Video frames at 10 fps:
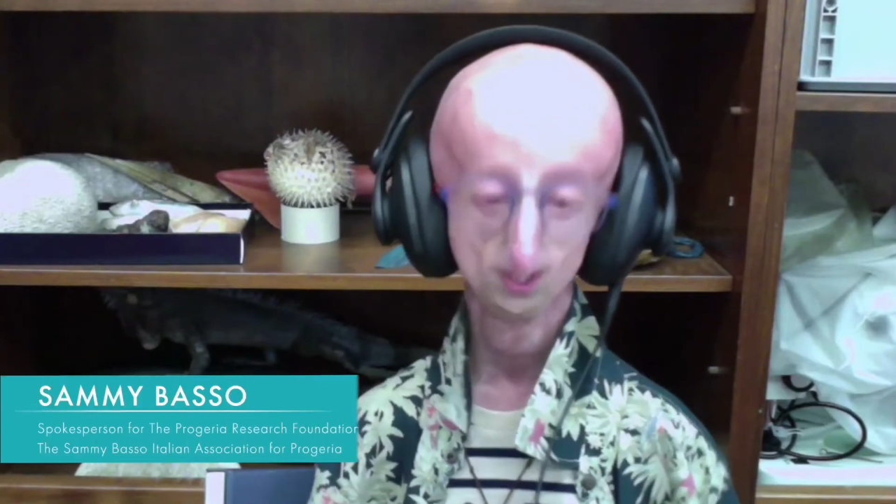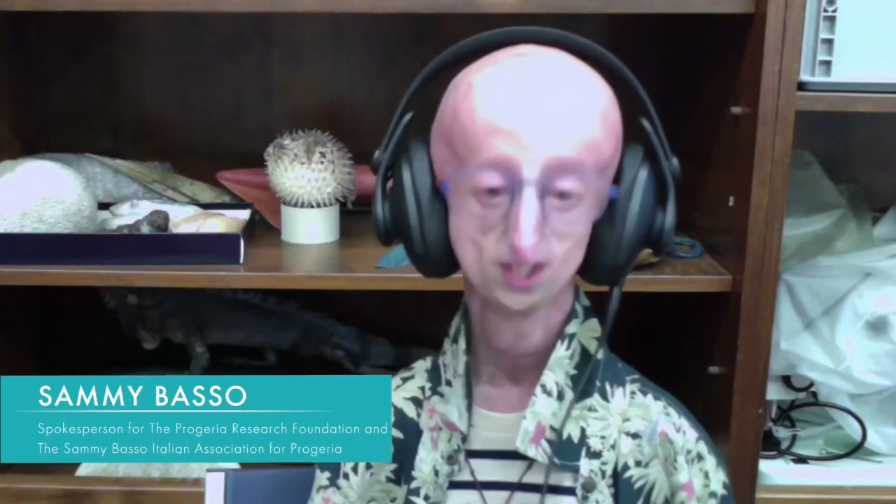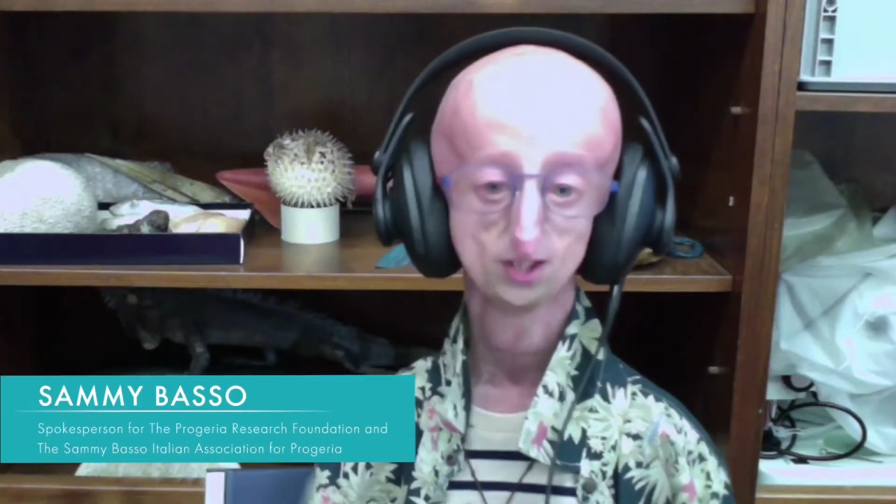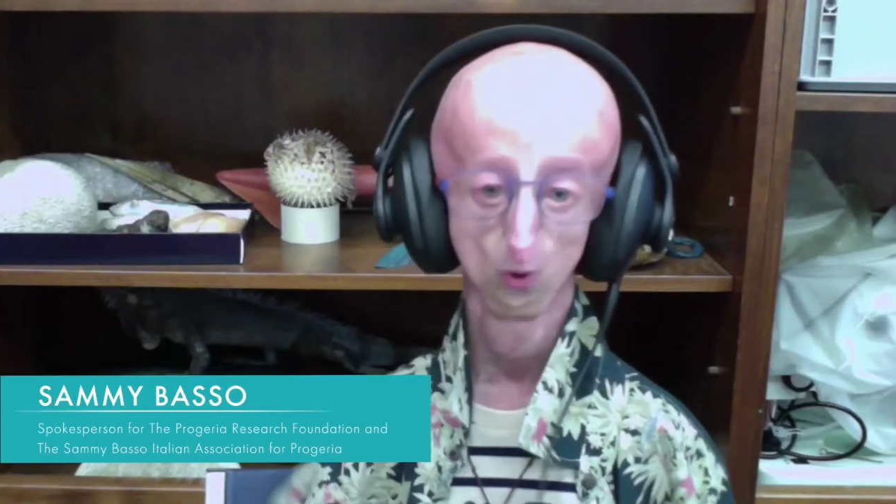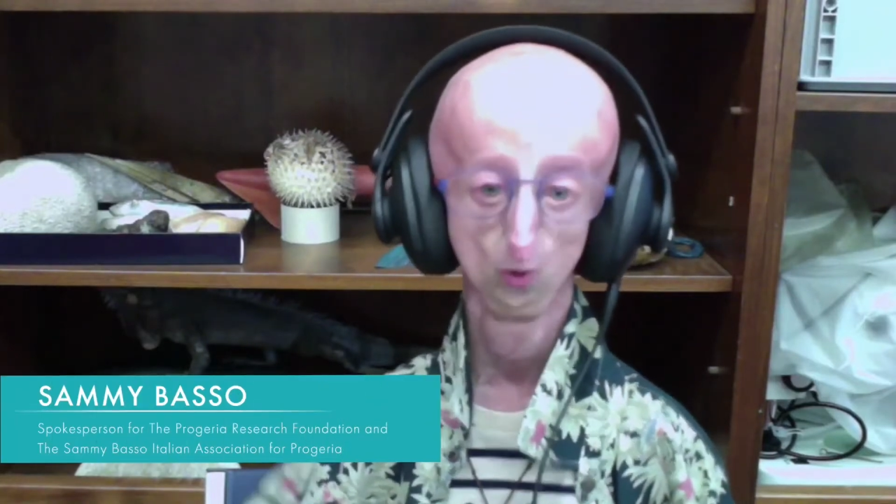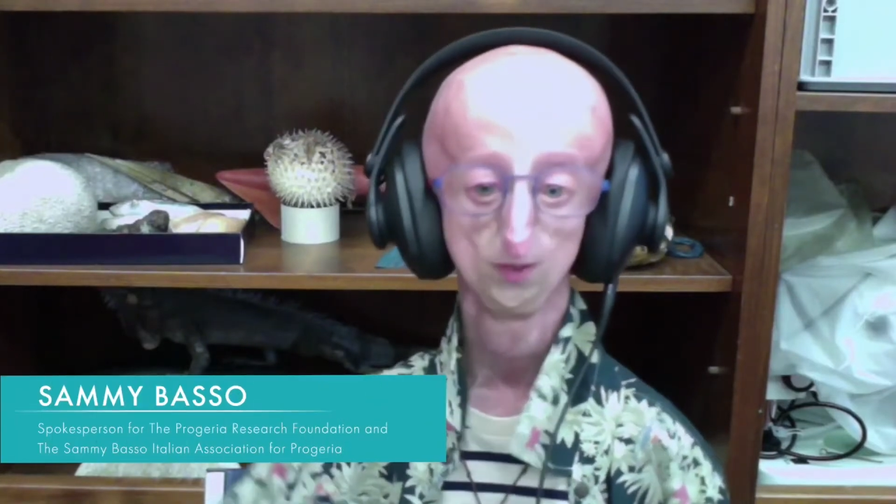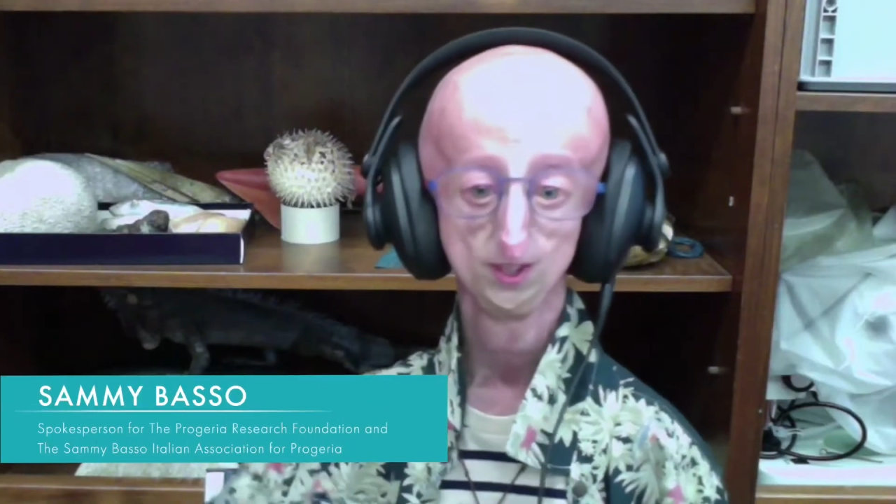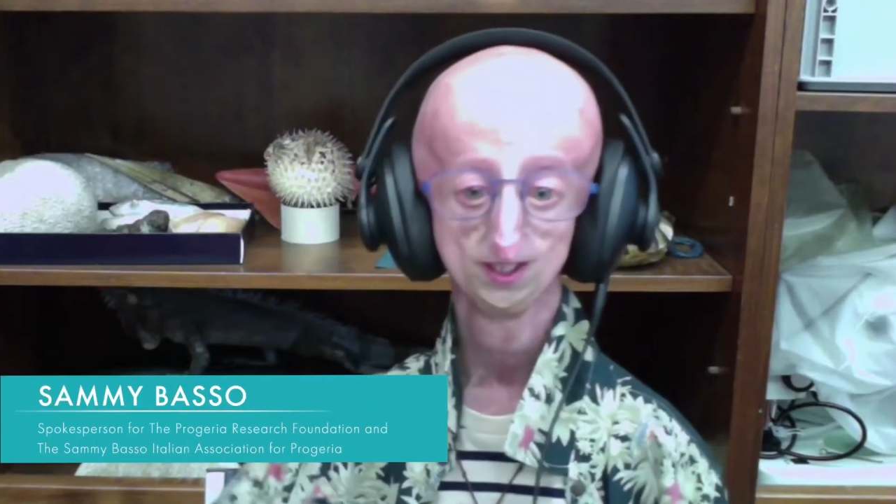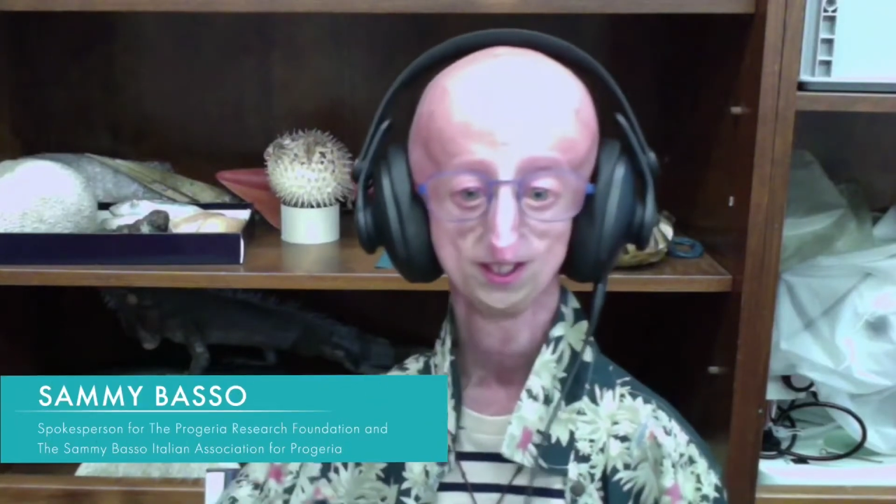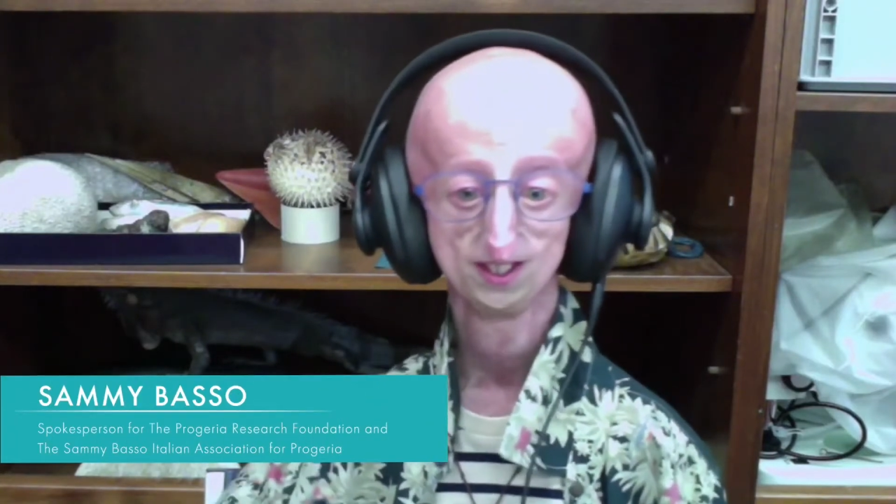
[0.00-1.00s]

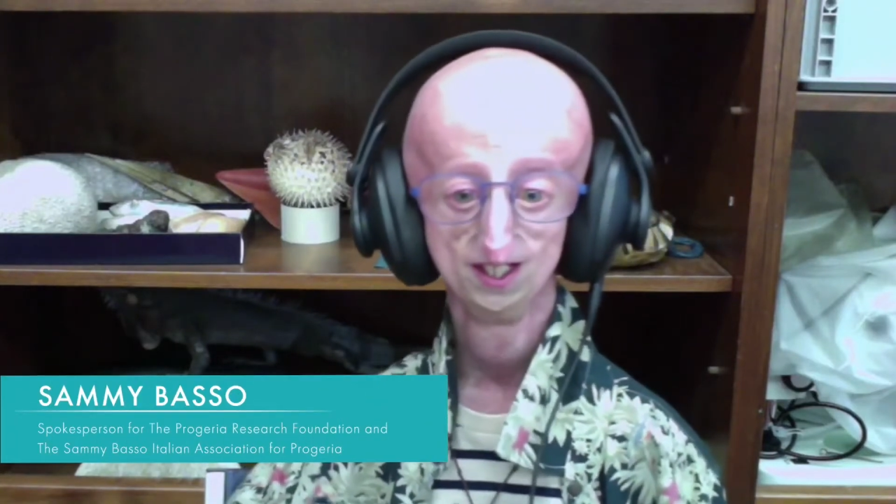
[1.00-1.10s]
discover